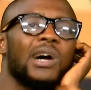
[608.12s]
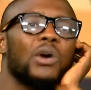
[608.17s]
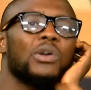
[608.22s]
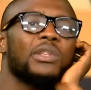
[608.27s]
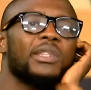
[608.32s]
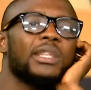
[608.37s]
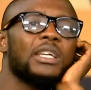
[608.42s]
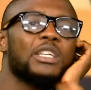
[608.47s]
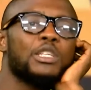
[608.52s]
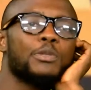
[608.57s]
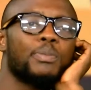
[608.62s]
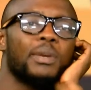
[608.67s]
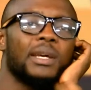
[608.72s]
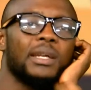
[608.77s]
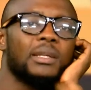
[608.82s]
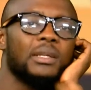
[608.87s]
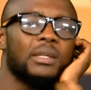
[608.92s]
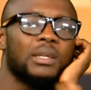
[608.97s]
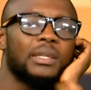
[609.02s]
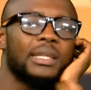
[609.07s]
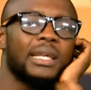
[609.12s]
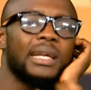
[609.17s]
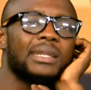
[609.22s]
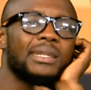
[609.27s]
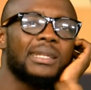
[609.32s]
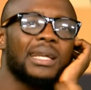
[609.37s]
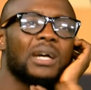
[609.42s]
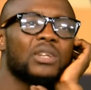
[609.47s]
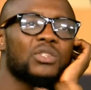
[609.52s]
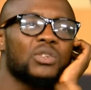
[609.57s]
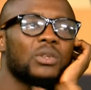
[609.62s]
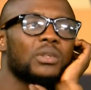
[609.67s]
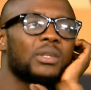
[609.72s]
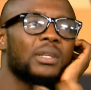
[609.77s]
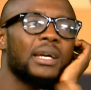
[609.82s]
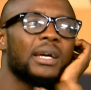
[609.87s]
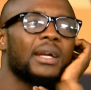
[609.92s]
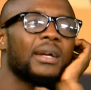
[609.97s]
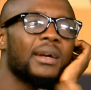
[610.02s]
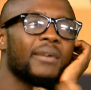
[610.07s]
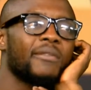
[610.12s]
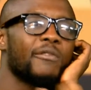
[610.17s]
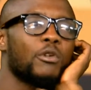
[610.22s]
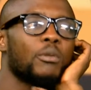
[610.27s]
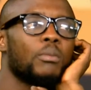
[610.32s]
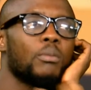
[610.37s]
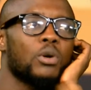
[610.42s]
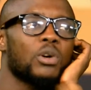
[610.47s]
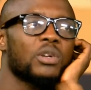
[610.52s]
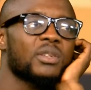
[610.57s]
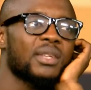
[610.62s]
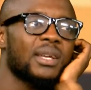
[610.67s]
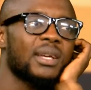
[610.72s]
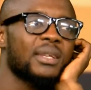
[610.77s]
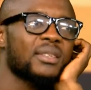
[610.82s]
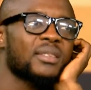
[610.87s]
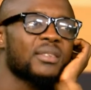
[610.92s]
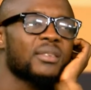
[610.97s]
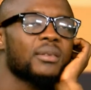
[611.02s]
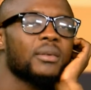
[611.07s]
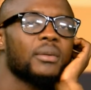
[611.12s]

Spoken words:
I want to spend 10,000 naira for boxers.